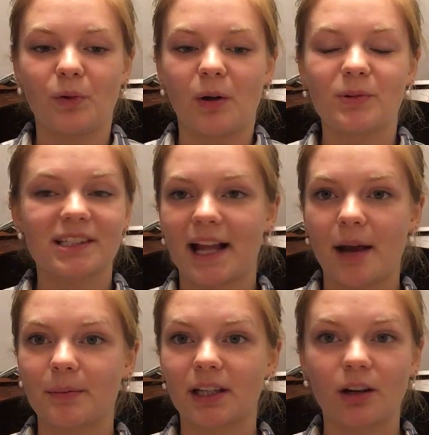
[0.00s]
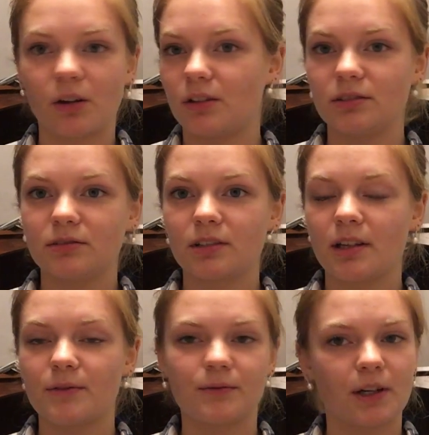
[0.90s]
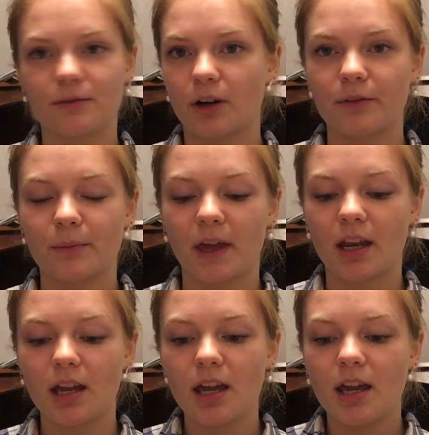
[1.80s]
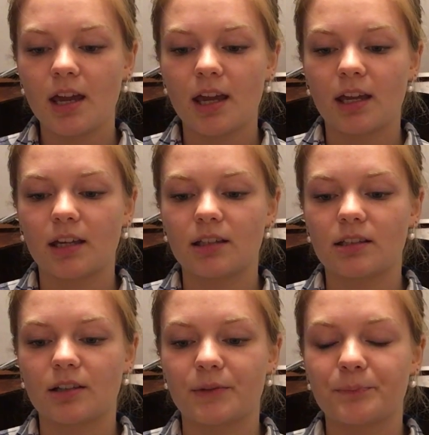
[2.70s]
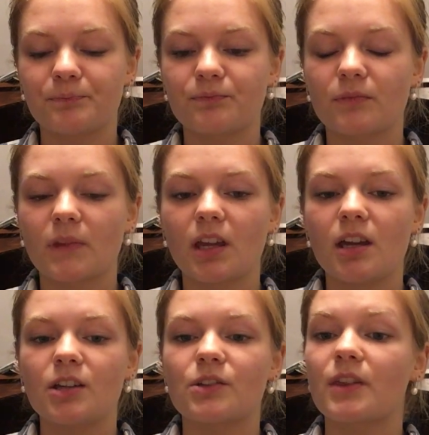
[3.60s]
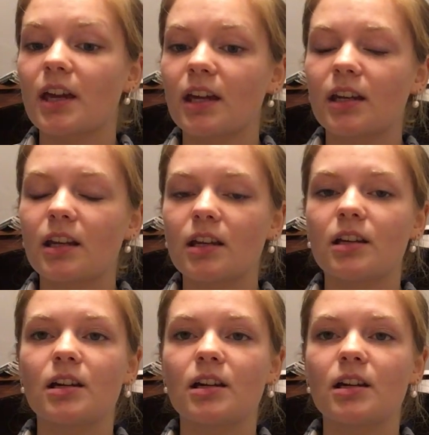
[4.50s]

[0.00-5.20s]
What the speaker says: I wasn't happy at all. Very far from that. And so then